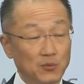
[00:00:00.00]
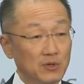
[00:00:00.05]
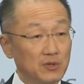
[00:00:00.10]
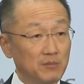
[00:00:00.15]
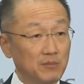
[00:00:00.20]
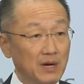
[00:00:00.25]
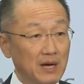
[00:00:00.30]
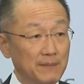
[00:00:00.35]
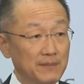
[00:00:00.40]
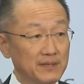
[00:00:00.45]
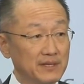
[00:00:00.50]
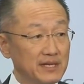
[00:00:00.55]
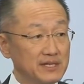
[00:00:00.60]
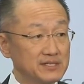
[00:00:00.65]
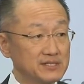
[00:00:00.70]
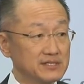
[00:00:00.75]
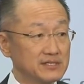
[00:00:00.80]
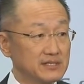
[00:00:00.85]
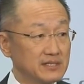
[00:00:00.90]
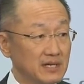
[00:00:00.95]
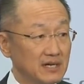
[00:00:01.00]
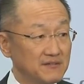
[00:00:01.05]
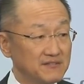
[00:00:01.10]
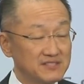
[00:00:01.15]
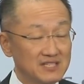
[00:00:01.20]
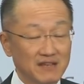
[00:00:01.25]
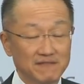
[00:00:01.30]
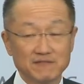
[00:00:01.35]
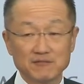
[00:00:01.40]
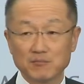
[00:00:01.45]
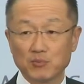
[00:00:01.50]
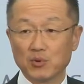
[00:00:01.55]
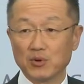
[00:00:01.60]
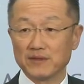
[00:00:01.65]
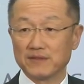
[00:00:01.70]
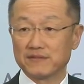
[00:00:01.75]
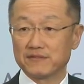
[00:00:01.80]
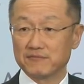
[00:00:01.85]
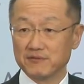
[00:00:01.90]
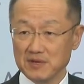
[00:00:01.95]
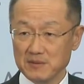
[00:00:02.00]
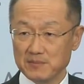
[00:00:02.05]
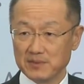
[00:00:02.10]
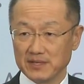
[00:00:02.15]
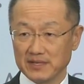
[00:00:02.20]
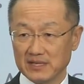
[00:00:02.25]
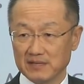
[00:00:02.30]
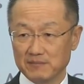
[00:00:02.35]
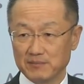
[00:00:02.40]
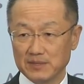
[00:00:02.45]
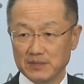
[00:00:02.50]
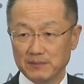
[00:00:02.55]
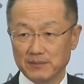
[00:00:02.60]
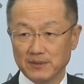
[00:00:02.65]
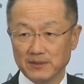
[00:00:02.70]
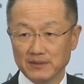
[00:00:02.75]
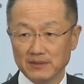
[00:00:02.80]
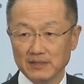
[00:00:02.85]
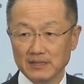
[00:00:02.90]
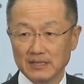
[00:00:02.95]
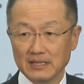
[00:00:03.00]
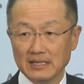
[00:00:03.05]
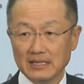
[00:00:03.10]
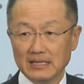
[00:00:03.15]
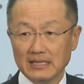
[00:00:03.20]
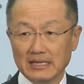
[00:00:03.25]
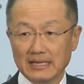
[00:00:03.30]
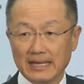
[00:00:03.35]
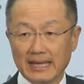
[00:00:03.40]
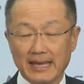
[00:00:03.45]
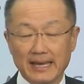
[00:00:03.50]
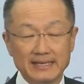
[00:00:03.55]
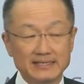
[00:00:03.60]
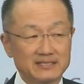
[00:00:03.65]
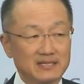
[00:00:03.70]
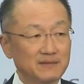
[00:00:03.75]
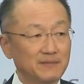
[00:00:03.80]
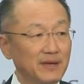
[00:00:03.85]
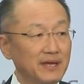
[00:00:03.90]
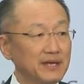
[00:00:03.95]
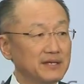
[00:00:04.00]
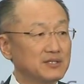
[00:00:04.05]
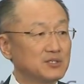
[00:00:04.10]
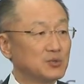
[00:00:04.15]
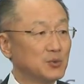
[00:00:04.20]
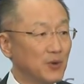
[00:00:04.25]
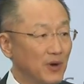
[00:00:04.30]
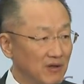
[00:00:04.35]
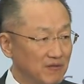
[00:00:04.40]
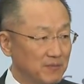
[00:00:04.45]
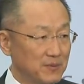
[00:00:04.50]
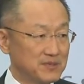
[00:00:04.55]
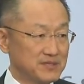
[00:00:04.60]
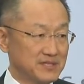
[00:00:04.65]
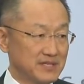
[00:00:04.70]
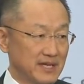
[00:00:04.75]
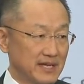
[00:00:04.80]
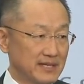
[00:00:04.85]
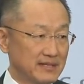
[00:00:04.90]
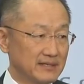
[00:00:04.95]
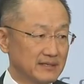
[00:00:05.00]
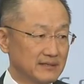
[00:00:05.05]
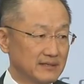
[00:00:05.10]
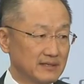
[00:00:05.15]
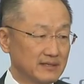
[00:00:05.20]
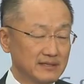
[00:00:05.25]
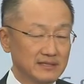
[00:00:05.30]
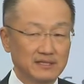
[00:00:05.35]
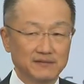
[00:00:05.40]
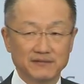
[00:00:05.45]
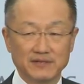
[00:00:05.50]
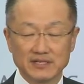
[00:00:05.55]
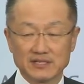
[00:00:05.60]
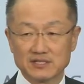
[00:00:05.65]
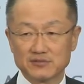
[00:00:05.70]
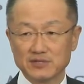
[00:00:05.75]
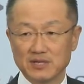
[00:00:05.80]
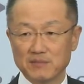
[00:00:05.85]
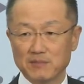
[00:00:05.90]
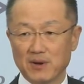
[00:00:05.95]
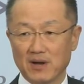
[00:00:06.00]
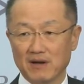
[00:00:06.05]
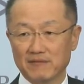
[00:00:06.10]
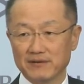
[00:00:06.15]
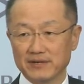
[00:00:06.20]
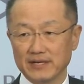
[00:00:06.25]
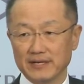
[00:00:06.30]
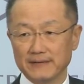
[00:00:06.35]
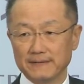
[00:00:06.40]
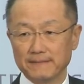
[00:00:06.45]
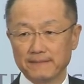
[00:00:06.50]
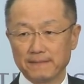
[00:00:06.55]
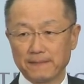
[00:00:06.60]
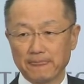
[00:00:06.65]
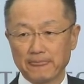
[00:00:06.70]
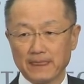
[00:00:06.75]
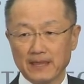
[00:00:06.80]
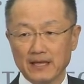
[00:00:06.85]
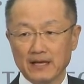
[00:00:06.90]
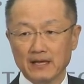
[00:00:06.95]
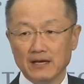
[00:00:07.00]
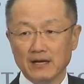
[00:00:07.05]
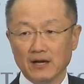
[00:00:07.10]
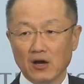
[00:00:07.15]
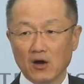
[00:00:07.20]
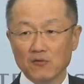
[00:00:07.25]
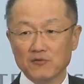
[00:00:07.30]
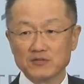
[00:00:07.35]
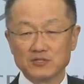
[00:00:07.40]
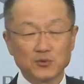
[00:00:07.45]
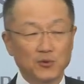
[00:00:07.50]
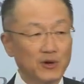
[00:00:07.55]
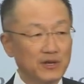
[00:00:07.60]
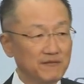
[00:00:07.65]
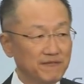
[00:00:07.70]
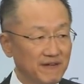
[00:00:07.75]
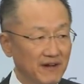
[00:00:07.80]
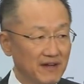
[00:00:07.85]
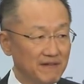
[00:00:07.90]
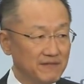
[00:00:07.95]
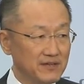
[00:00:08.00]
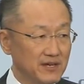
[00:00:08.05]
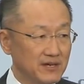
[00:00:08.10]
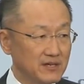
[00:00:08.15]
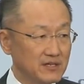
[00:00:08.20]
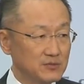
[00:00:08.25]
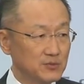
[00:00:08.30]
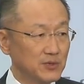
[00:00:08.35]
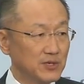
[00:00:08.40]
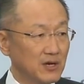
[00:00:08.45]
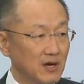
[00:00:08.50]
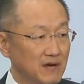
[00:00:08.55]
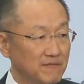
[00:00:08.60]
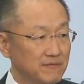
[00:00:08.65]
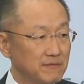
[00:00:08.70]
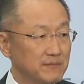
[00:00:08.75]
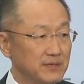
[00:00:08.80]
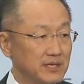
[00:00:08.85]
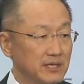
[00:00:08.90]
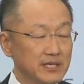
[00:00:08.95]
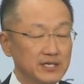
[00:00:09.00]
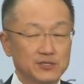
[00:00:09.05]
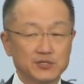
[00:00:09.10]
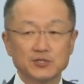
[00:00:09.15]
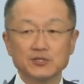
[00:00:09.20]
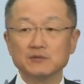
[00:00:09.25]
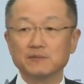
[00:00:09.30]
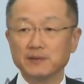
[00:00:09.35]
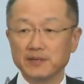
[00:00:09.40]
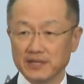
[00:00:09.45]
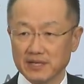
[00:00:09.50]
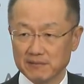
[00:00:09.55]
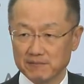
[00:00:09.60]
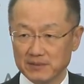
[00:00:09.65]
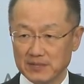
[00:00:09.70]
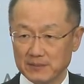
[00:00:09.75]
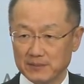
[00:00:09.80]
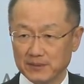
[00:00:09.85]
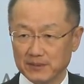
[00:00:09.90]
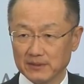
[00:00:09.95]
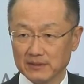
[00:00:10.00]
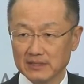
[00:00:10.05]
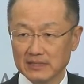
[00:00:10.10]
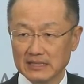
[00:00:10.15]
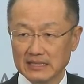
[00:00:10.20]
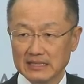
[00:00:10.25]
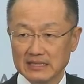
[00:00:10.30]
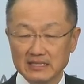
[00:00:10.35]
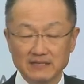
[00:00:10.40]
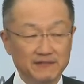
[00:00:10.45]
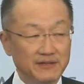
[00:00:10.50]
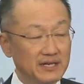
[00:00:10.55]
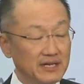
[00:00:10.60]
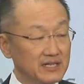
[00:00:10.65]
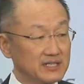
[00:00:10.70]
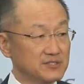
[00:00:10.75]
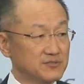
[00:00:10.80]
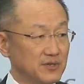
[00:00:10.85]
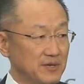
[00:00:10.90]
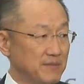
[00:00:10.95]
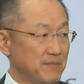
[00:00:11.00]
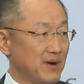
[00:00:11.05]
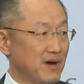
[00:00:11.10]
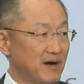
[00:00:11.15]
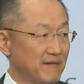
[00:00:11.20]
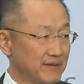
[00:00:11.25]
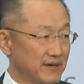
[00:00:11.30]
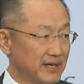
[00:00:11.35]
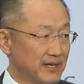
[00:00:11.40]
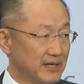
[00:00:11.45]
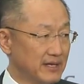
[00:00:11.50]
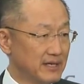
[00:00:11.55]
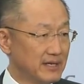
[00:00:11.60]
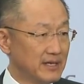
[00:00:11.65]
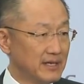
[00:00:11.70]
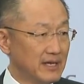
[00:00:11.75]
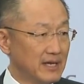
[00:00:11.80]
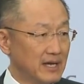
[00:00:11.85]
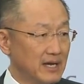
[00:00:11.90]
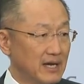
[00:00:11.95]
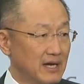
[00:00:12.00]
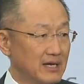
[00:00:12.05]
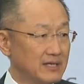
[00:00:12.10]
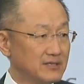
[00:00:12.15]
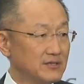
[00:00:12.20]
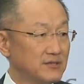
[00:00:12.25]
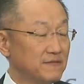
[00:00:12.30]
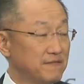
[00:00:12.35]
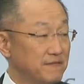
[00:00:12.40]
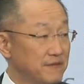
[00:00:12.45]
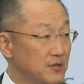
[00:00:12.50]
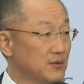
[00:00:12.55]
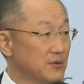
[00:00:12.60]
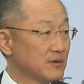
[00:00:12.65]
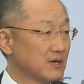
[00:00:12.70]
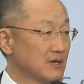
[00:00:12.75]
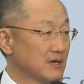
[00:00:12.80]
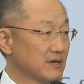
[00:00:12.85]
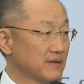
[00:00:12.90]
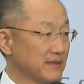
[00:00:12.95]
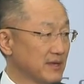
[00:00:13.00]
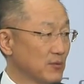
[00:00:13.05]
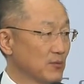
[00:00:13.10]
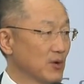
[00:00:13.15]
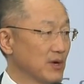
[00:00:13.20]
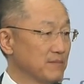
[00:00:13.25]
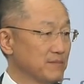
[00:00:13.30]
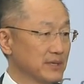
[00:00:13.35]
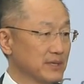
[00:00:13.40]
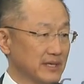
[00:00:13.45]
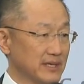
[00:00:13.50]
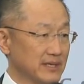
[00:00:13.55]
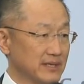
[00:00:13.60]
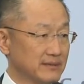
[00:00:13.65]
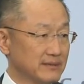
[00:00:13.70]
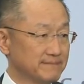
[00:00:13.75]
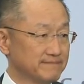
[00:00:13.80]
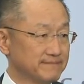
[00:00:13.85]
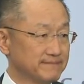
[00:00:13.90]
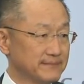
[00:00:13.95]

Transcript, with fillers: a world population of seven point three billion people, an estimated twelve percent live in extreme poverty. Over twenty-five years, we've gone from nearly two billion people living in extreme poverty uh, to fewer than one billion.